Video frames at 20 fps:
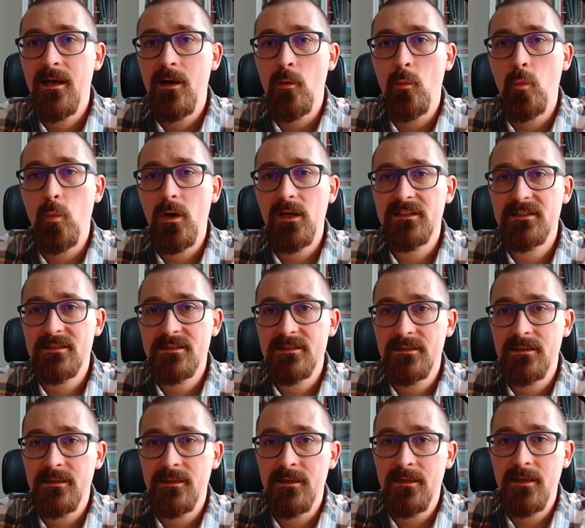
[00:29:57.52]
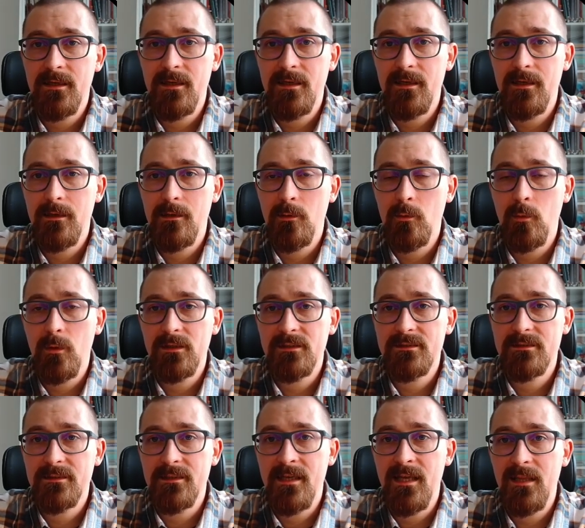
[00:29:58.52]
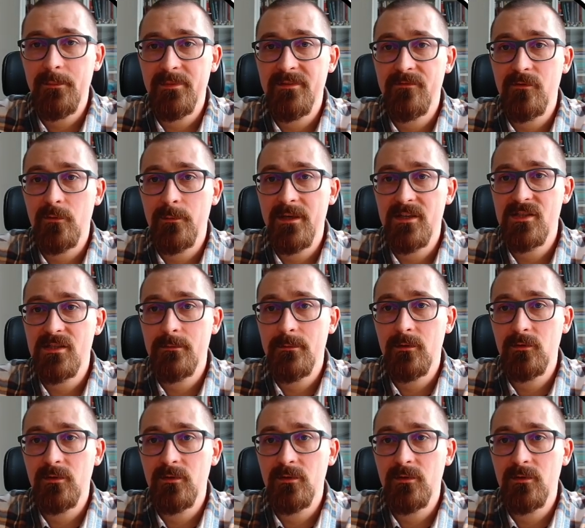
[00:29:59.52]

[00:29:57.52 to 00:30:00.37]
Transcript: what help information about the